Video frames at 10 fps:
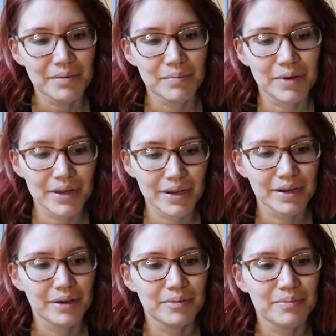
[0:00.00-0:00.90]
but
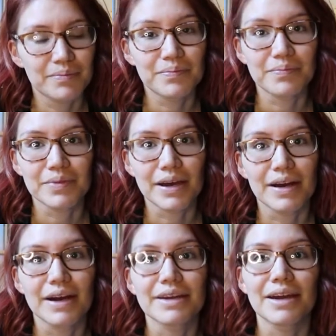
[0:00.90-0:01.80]
um yeah
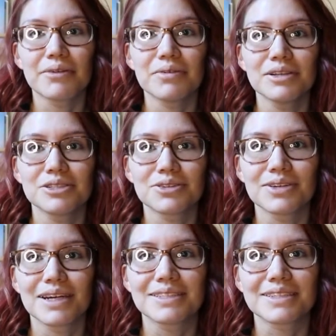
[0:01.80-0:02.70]
I can't really show you guys